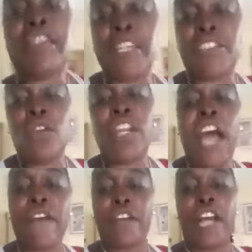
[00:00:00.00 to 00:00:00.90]
man, throw
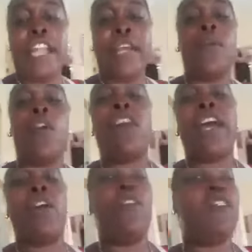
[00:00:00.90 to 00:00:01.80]
the African them
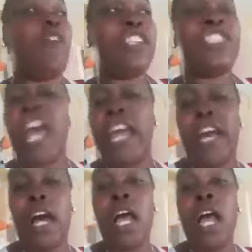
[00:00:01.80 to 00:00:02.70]
over
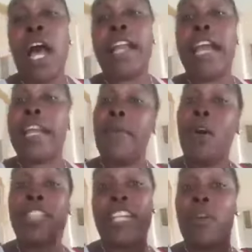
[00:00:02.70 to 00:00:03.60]
China. And that them
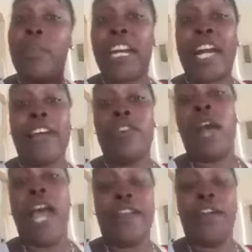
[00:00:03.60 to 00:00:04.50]
out of Jamaica do
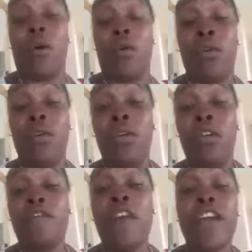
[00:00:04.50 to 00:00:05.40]
right now.
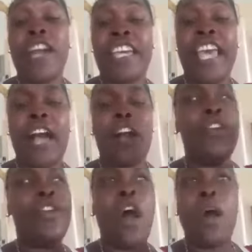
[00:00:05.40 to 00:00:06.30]
Foreigner can't go
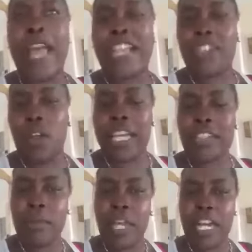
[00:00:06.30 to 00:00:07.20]
nowhere out
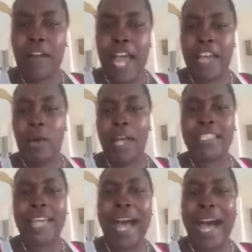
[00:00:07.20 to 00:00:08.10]
of Jamaica right now
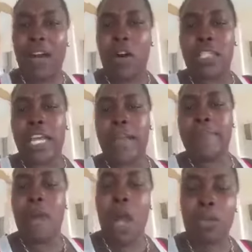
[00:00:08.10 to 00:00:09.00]
and talk out of
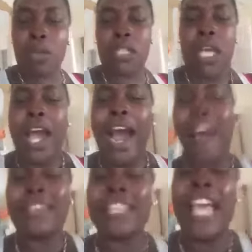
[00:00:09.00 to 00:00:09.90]
them mouth
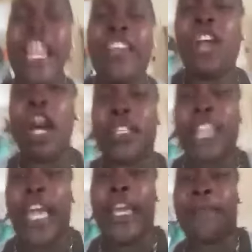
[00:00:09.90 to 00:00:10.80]
or say
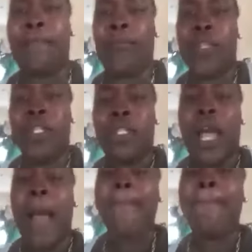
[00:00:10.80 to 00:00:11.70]
nothing.
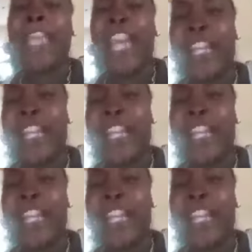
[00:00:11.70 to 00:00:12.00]
I be a